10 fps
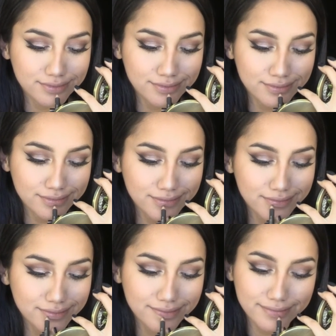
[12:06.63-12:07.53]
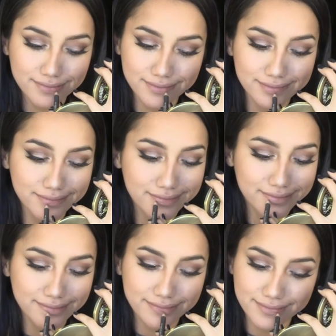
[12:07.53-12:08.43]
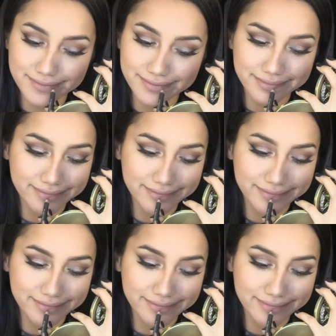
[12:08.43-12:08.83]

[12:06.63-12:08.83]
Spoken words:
No one is speaking in this clip.